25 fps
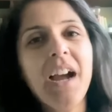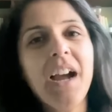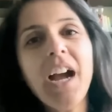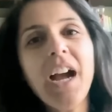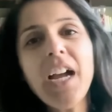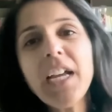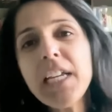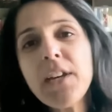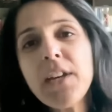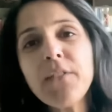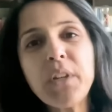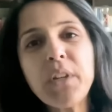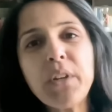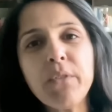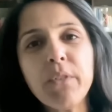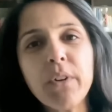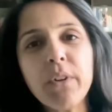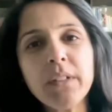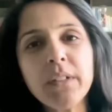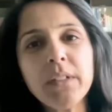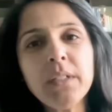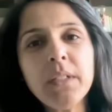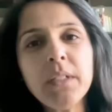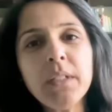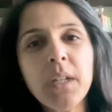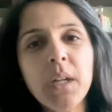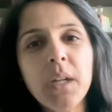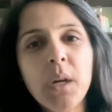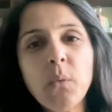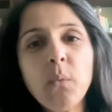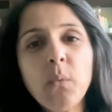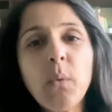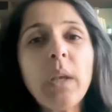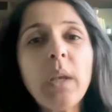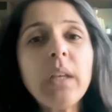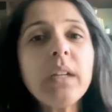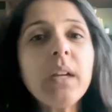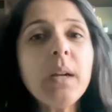Hi everyone,
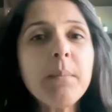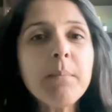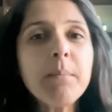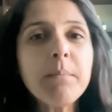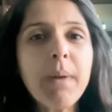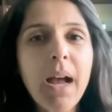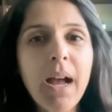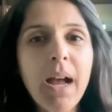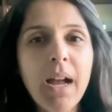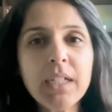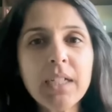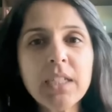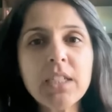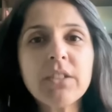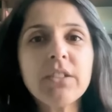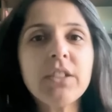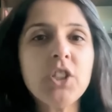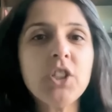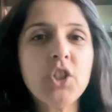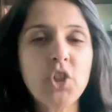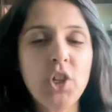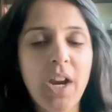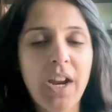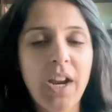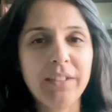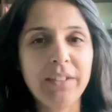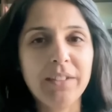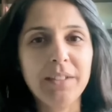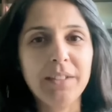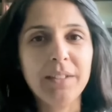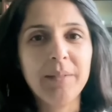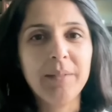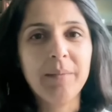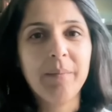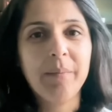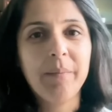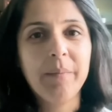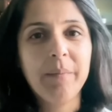welcome back to the channel.
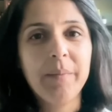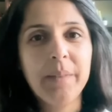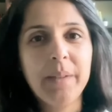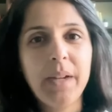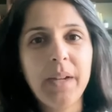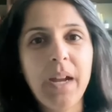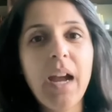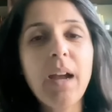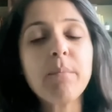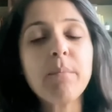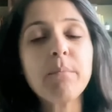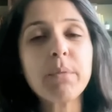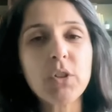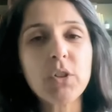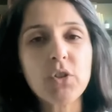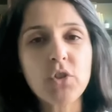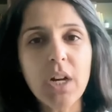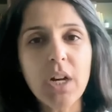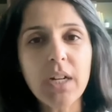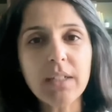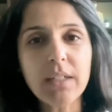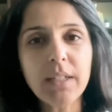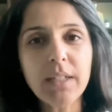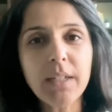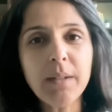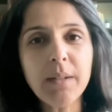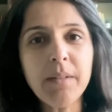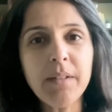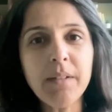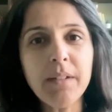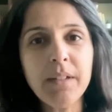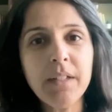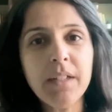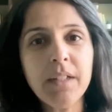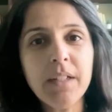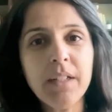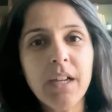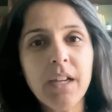I'm Prajakta,
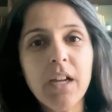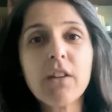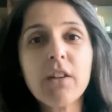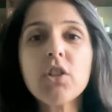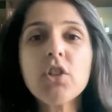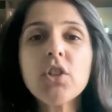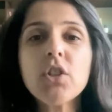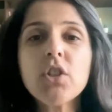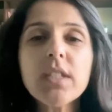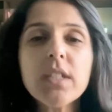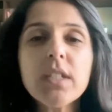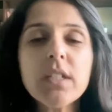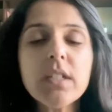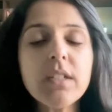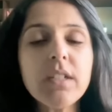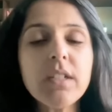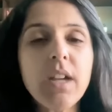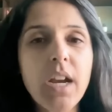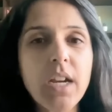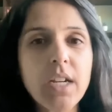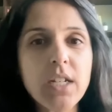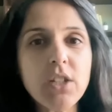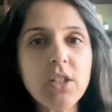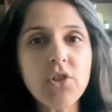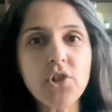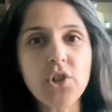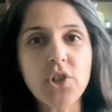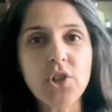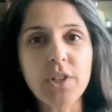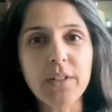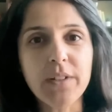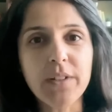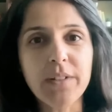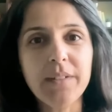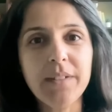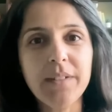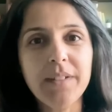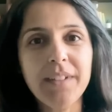a registered
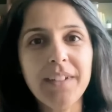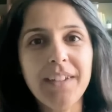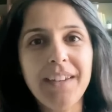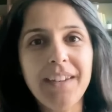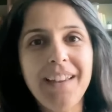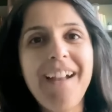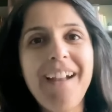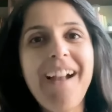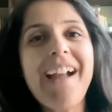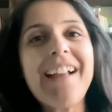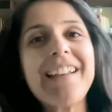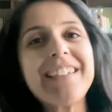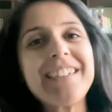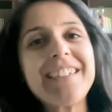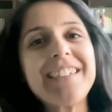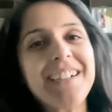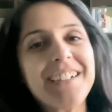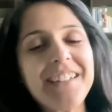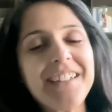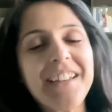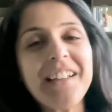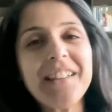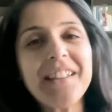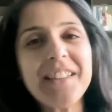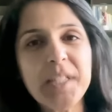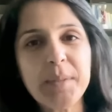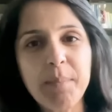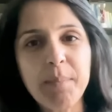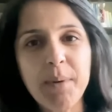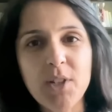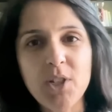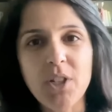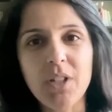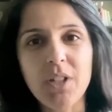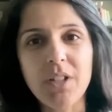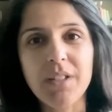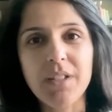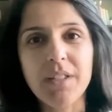dietitian and gut health
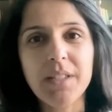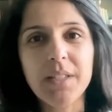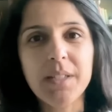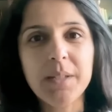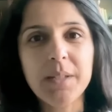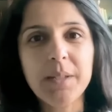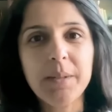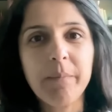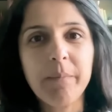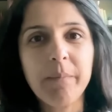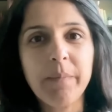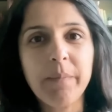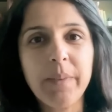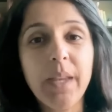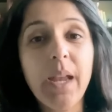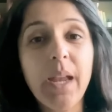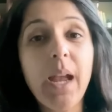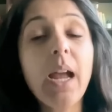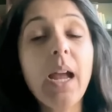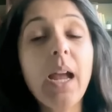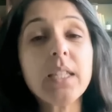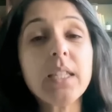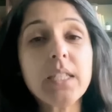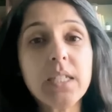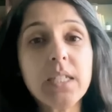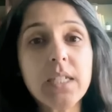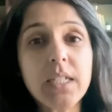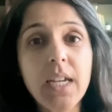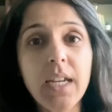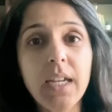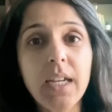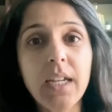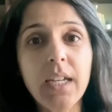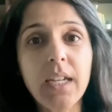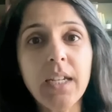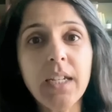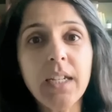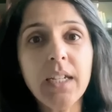specialist. And
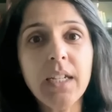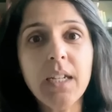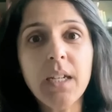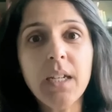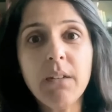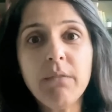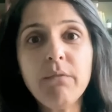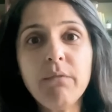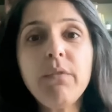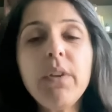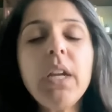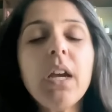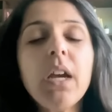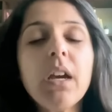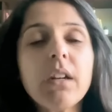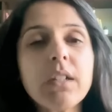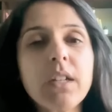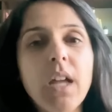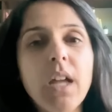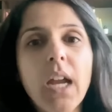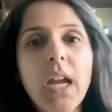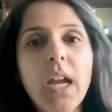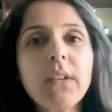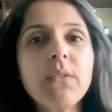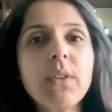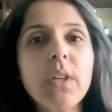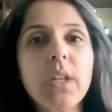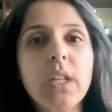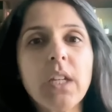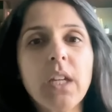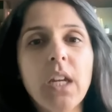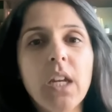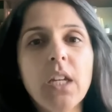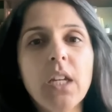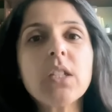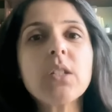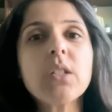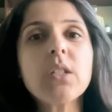today we are
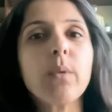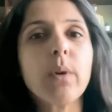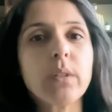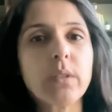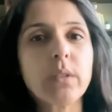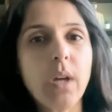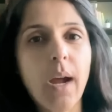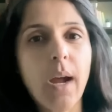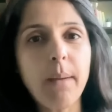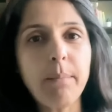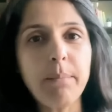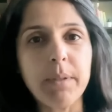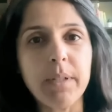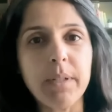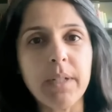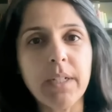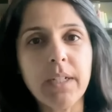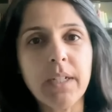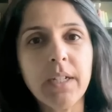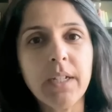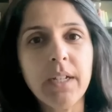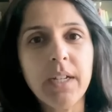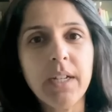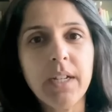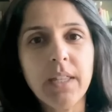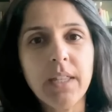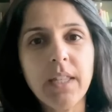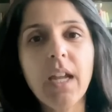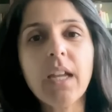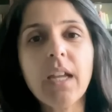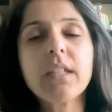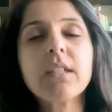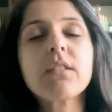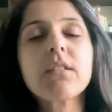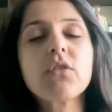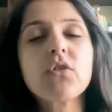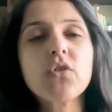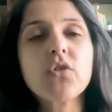diving into a topic
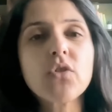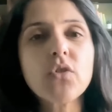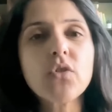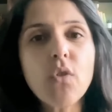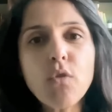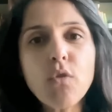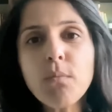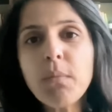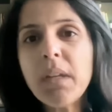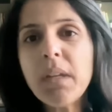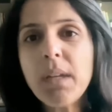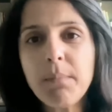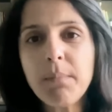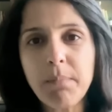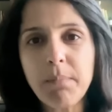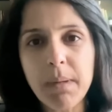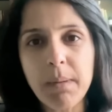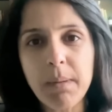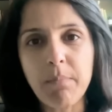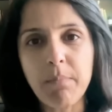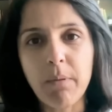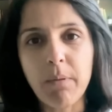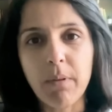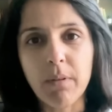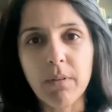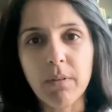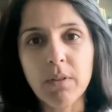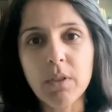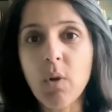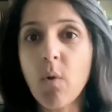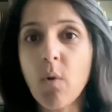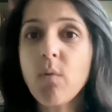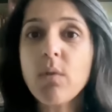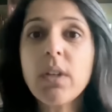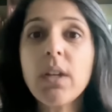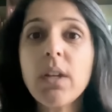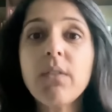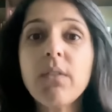that so many people
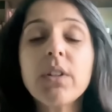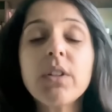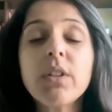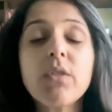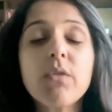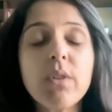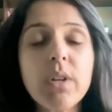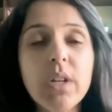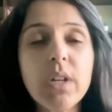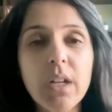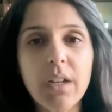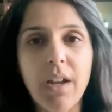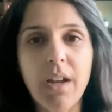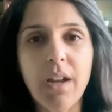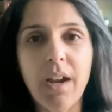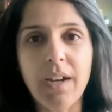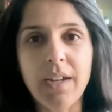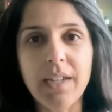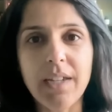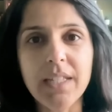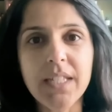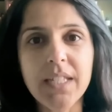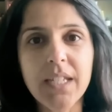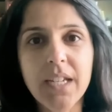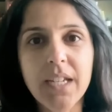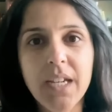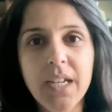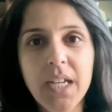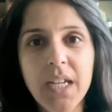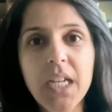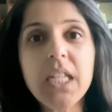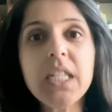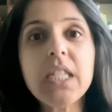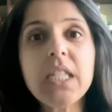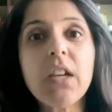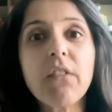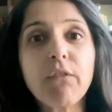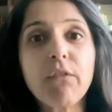don't even realize
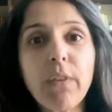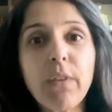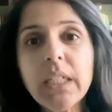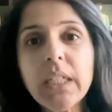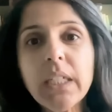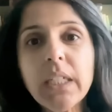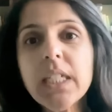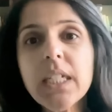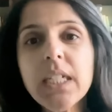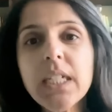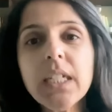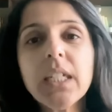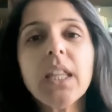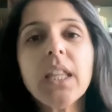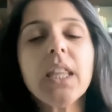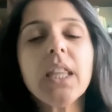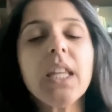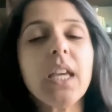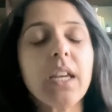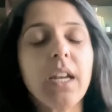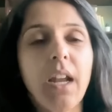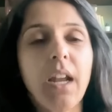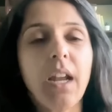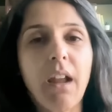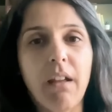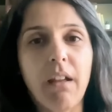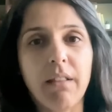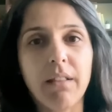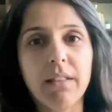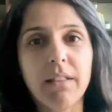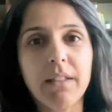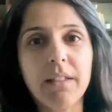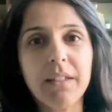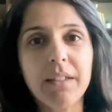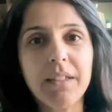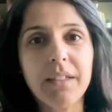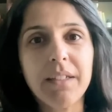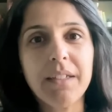is affecting their
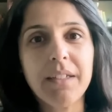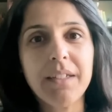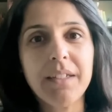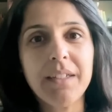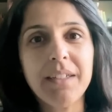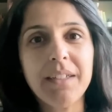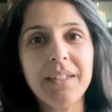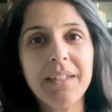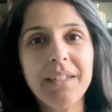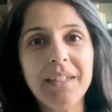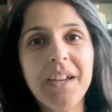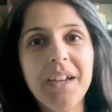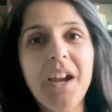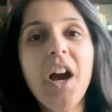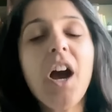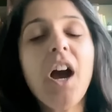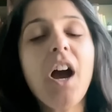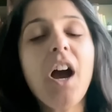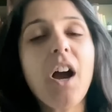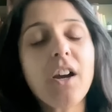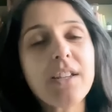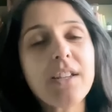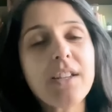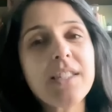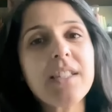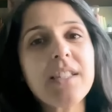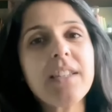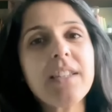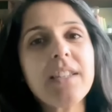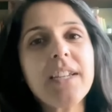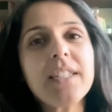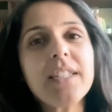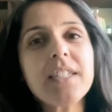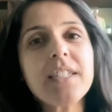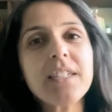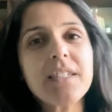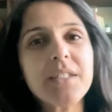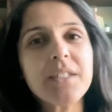health:
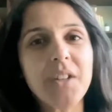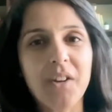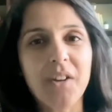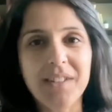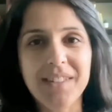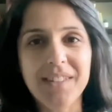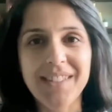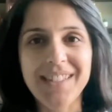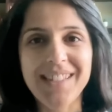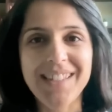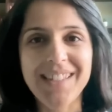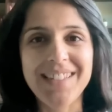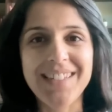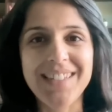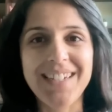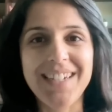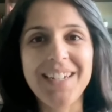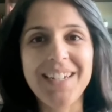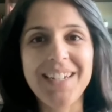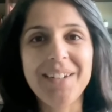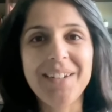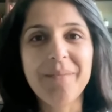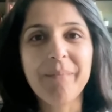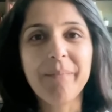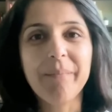oxalate toxicity.